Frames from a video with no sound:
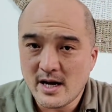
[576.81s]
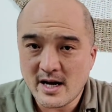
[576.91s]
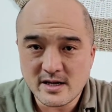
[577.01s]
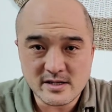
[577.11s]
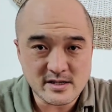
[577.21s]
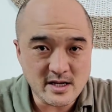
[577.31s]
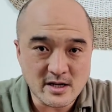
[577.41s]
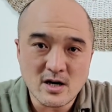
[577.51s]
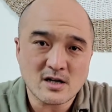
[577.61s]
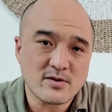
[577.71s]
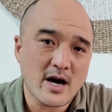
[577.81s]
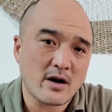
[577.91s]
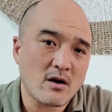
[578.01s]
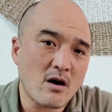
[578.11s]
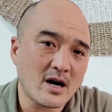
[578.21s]
as a
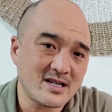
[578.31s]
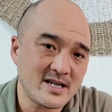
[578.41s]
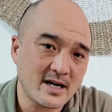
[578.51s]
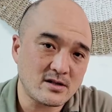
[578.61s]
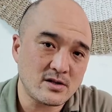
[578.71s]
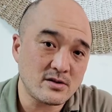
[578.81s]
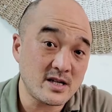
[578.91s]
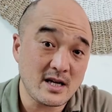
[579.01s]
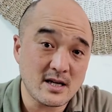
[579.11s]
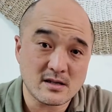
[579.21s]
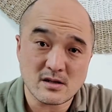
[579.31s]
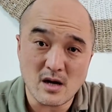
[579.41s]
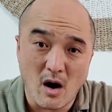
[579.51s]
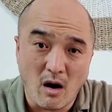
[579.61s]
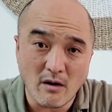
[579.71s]
contractor or architect to say yes
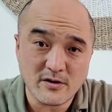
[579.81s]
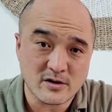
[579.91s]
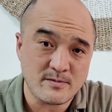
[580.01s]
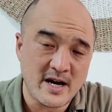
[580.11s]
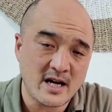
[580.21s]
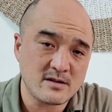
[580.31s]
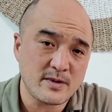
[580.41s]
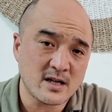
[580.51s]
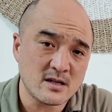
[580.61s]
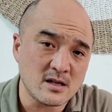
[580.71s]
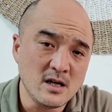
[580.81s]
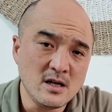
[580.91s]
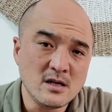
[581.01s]
to all your demands because